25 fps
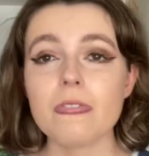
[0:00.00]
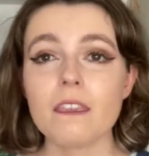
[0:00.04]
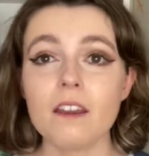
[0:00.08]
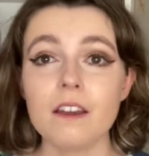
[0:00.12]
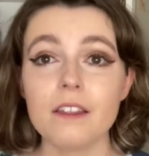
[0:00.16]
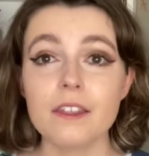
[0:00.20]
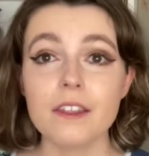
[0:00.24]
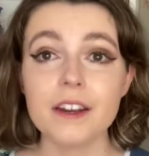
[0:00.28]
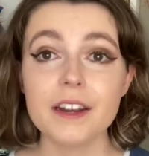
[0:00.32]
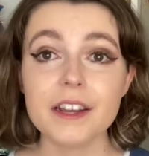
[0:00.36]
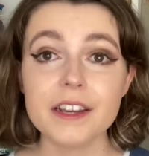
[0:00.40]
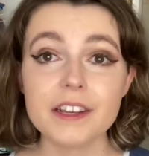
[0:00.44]

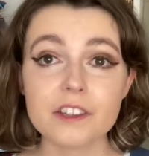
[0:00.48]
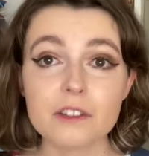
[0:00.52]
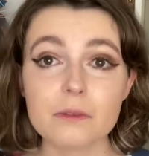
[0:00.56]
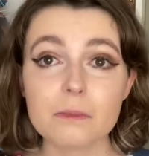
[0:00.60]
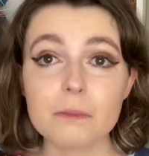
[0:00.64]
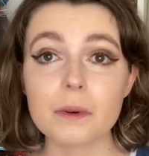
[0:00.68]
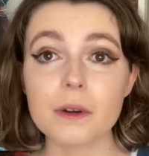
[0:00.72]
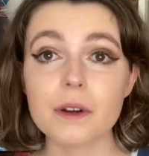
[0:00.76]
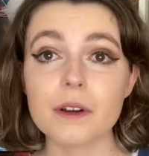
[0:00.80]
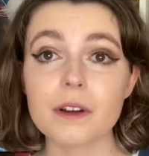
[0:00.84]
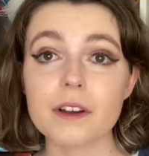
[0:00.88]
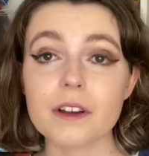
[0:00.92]
The next
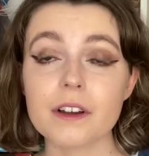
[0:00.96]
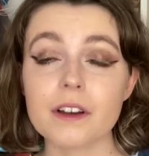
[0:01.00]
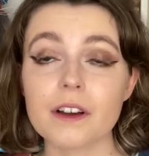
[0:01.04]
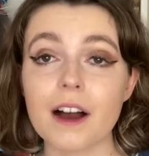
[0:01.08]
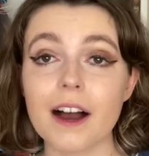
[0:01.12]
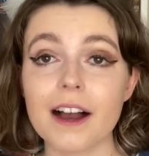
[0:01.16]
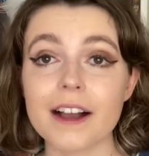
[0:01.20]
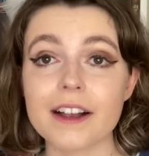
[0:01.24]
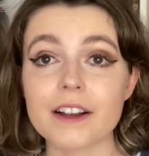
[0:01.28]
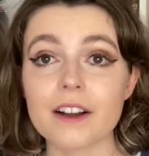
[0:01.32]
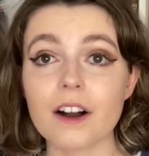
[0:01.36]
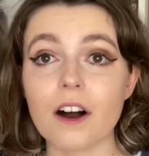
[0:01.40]
book
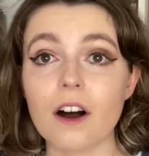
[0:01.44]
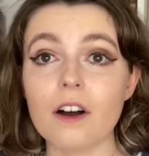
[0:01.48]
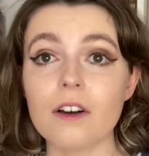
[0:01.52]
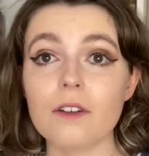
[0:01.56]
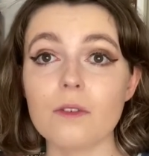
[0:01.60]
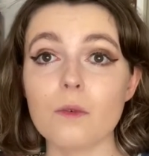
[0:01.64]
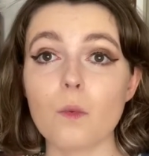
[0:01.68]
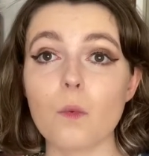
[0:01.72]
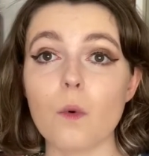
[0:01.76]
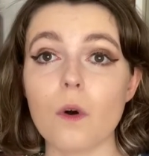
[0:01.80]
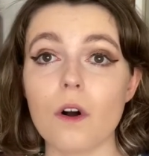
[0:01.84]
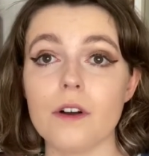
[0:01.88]
I
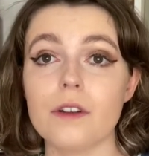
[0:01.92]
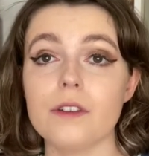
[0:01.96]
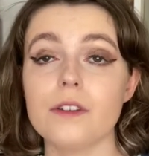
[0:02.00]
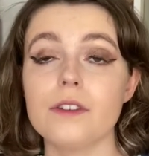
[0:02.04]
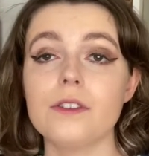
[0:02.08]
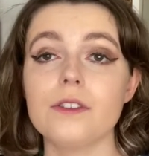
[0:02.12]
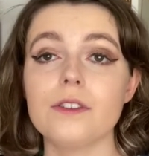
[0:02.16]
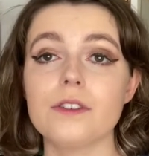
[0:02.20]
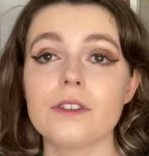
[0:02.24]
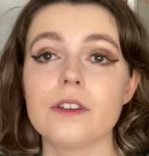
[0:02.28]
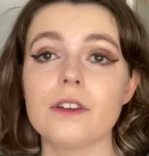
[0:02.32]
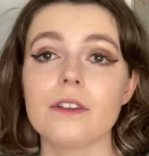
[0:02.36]
got
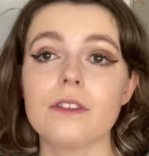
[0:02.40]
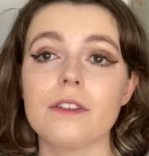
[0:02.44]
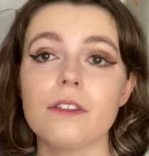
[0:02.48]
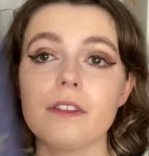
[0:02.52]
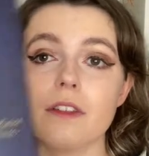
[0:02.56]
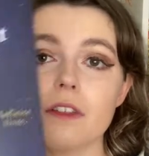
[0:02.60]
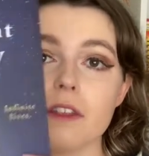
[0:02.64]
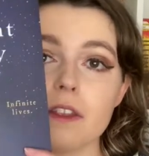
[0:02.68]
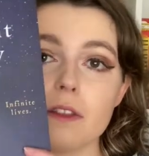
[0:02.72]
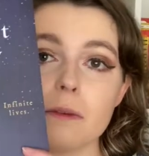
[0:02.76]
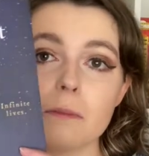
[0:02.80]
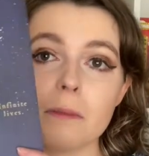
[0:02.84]
was
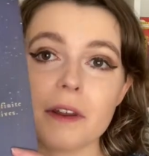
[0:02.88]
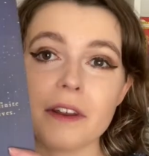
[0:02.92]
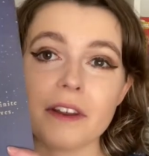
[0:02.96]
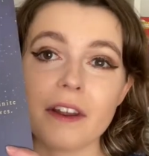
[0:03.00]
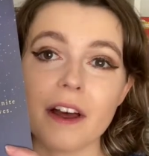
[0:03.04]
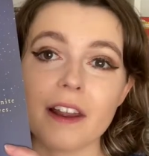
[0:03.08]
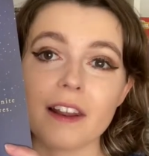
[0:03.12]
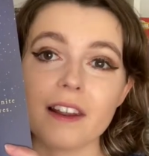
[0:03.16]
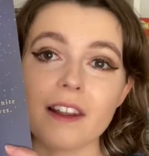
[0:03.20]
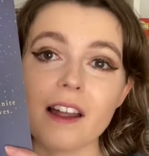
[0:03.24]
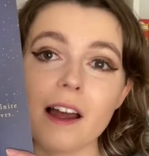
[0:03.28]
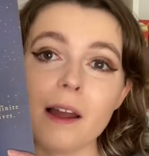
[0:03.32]
The
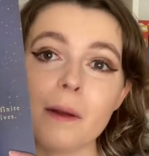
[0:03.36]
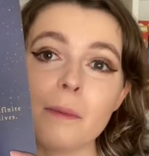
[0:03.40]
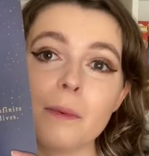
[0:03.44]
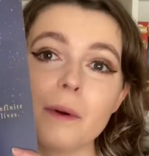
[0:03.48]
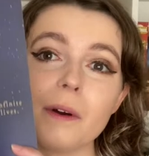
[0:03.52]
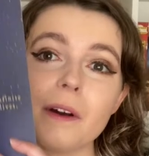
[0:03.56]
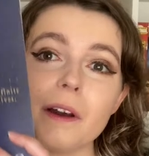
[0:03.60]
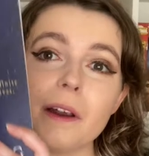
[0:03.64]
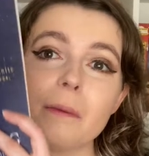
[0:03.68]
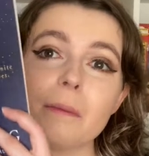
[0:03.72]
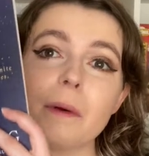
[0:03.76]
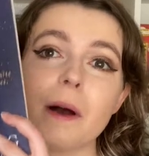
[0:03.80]
Midnight
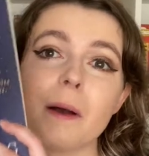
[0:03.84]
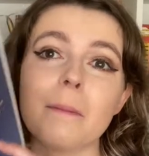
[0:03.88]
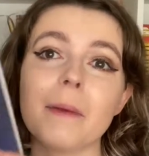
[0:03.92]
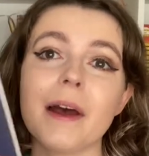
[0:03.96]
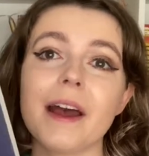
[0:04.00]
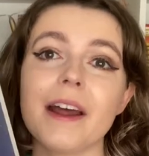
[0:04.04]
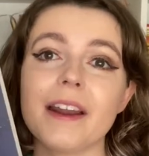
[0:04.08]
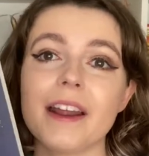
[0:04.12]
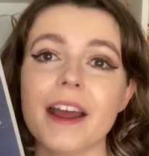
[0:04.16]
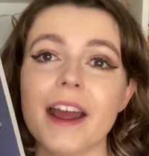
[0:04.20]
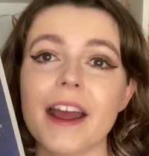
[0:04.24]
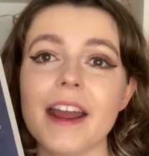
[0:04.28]
Library by
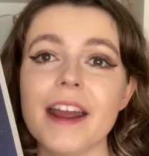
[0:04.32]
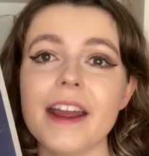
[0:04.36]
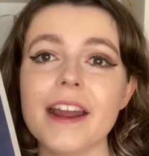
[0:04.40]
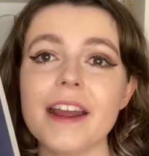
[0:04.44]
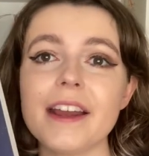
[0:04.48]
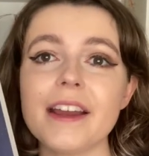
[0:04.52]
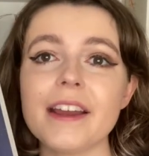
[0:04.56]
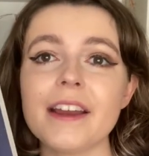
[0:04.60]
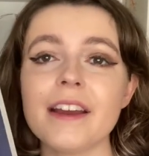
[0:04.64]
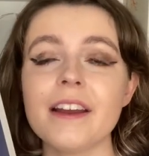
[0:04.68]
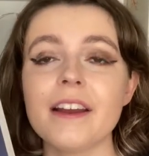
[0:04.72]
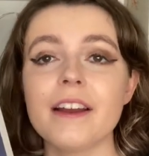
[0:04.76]
Matt
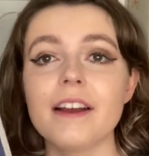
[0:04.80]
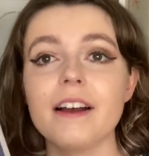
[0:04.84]
Haig.